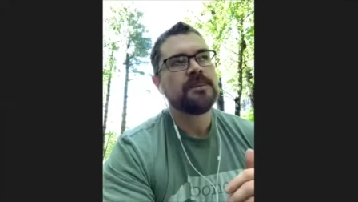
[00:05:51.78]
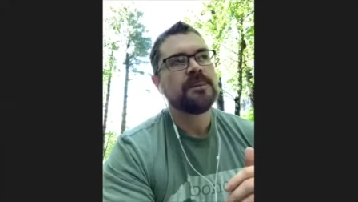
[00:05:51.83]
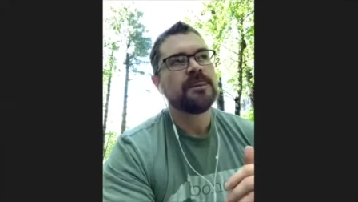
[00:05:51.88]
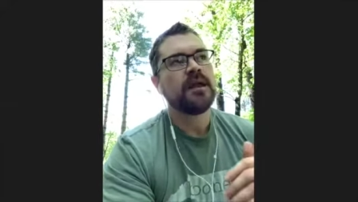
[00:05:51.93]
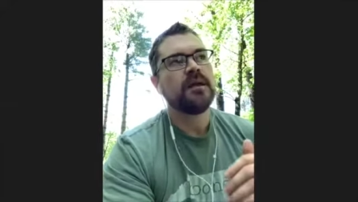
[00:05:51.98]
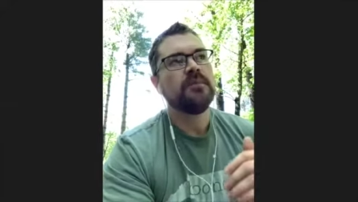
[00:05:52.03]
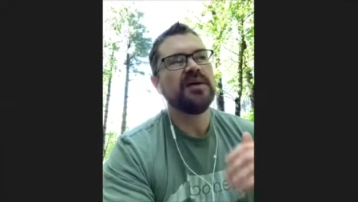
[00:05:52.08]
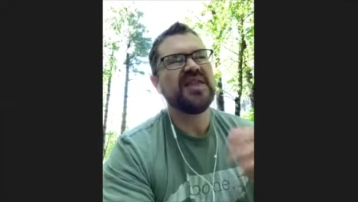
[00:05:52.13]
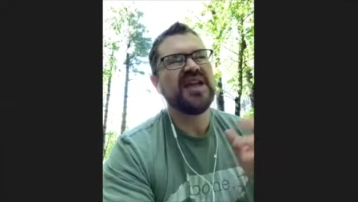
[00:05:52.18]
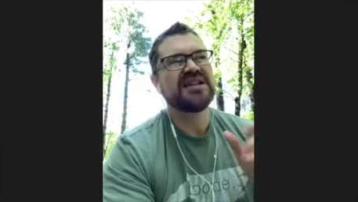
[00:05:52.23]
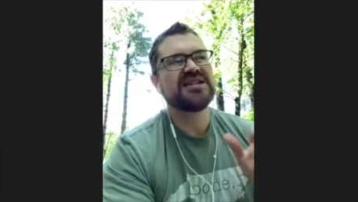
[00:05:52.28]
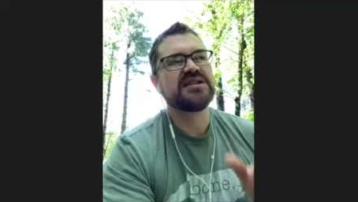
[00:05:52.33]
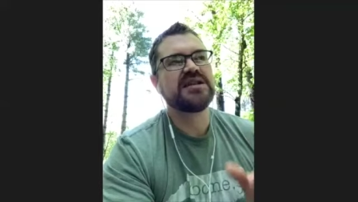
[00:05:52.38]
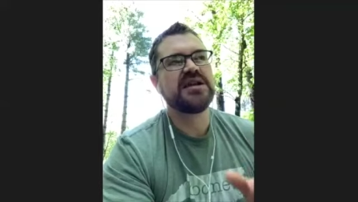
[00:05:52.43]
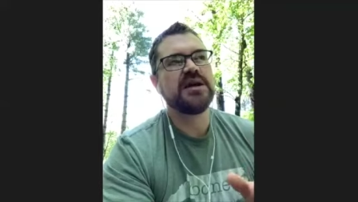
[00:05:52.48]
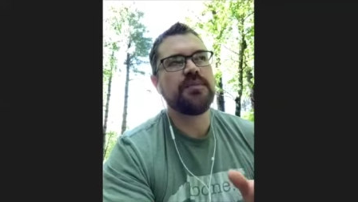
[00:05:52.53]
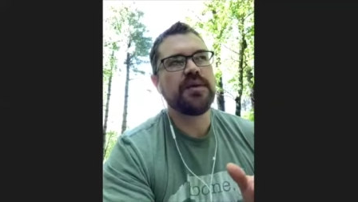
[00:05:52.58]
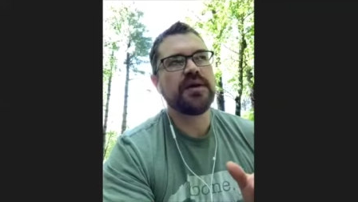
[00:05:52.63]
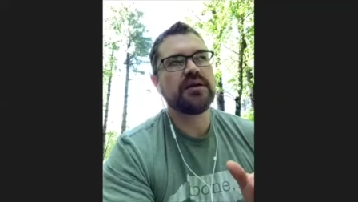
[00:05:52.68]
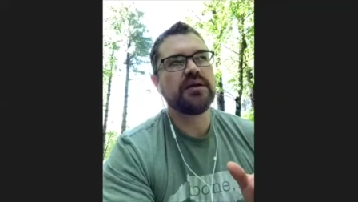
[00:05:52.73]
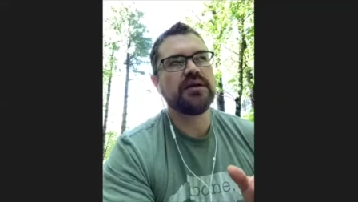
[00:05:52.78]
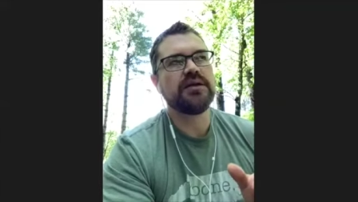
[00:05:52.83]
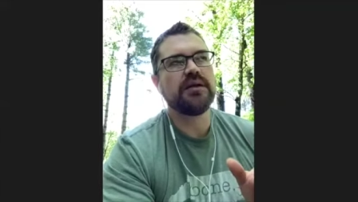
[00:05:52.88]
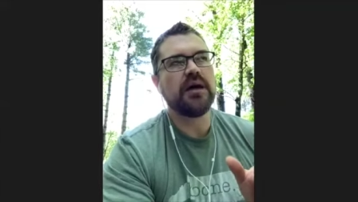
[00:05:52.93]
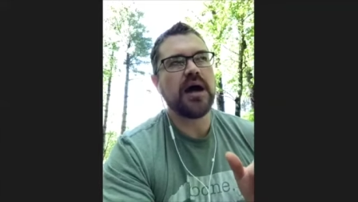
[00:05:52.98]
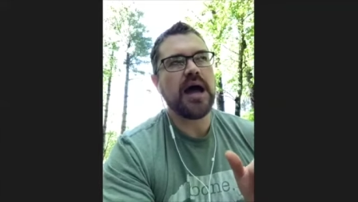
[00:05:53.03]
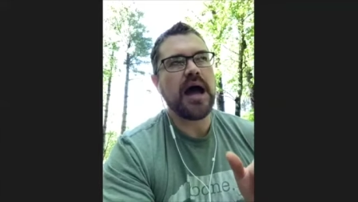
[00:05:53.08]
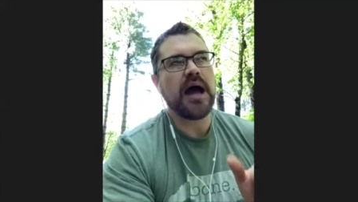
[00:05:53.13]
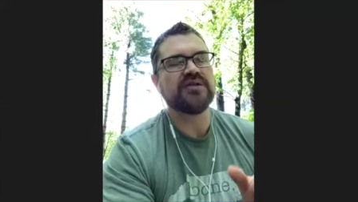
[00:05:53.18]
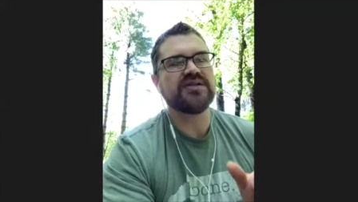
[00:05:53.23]
but that's typically
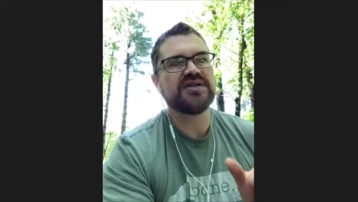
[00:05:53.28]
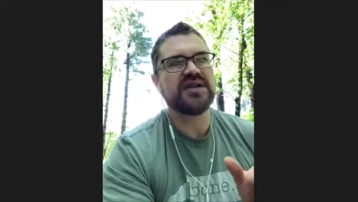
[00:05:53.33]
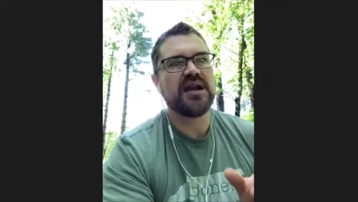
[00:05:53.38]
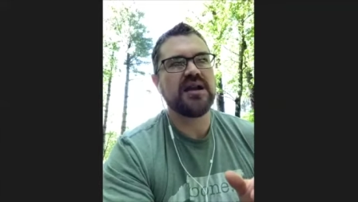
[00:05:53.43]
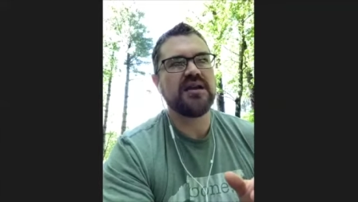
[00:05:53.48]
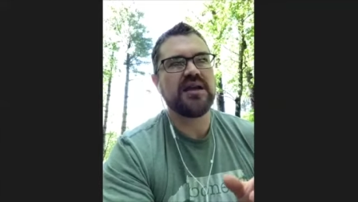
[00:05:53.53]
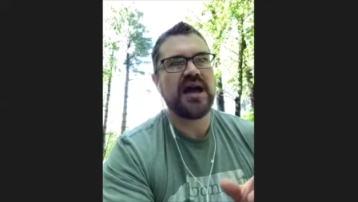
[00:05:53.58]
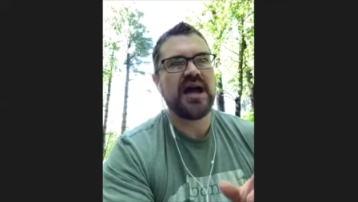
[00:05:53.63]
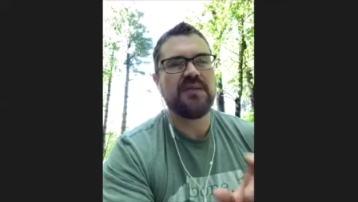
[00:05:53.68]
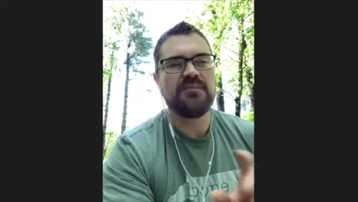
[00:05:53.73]
outside of that.